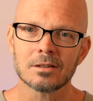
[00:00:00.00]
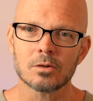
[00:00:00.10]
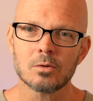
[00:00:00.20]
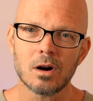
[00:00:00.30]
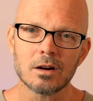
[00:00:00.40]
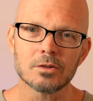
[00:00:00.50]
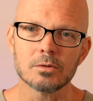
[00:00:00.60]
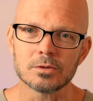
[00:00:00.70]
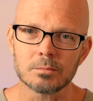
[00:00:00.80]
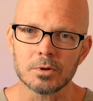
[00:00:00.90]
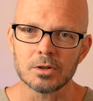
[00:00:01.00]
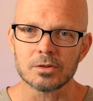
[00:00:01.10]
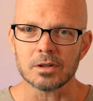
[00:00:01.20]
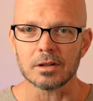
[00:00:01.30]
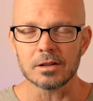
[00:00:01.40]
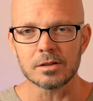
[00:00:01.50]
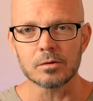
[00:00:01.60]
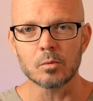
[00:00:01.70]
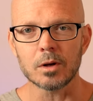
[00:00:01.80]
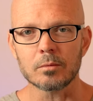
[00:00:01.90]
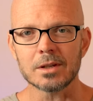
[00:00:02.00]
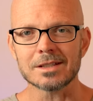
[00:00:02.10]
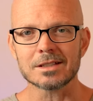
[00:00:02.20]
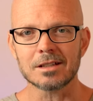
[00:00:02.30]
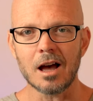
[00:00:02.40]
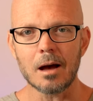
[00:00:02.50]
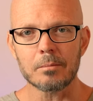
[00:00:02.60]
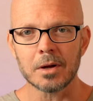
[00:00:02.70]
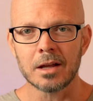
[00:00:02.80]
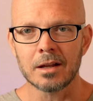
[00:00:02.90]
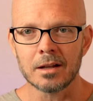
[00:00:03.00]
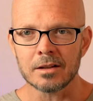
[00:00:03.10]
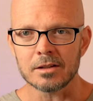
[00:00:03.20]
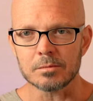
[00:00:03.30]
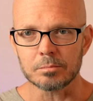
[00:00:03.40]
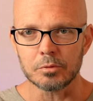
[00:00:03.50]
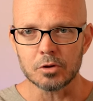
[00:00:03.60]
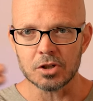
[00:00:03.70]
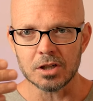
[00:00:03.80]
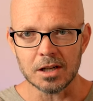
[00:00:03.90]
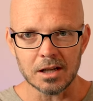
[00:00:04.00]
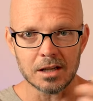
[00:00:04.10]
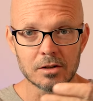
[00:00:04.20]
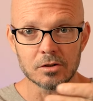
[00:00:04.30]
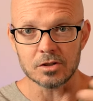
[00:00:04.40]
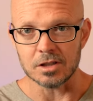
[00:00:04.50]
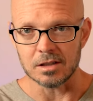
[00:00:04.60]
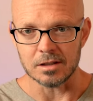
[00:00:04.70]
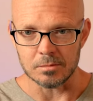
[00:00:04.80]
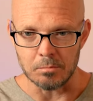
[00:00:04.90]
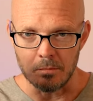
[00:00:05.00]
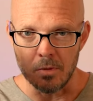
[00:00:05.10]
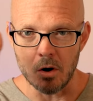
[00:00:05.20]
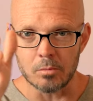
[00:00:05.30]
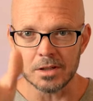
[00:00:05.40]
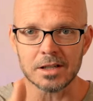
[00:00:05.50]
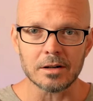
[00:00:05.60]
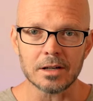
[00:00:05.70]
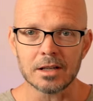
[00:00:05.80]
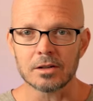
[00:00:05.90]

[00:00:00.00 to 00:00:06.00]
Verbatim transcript: who are you as a person? This is when we stop this pushing energy, this momentary